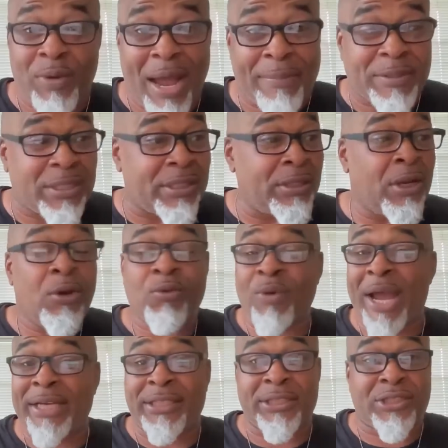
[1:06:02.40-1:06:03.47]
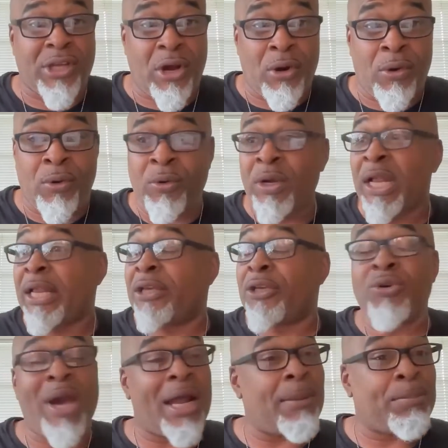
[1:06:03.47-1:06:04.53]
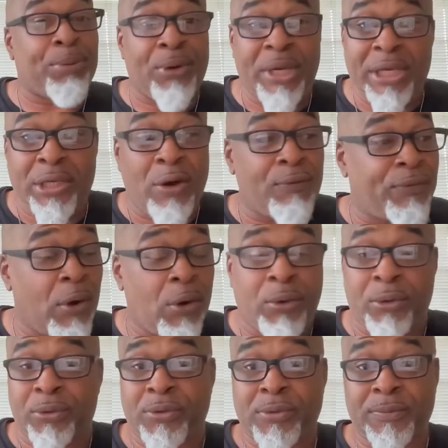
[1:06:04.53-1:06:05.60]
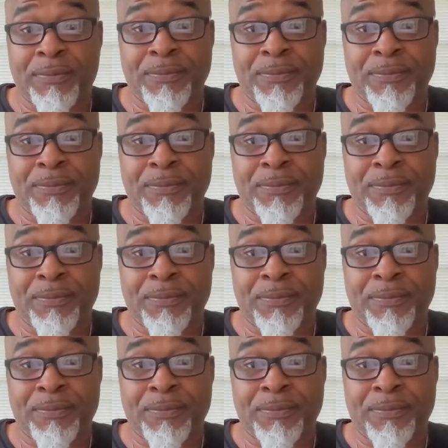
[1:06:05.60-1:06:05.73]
Robinson write the song. You got to bring your vocals.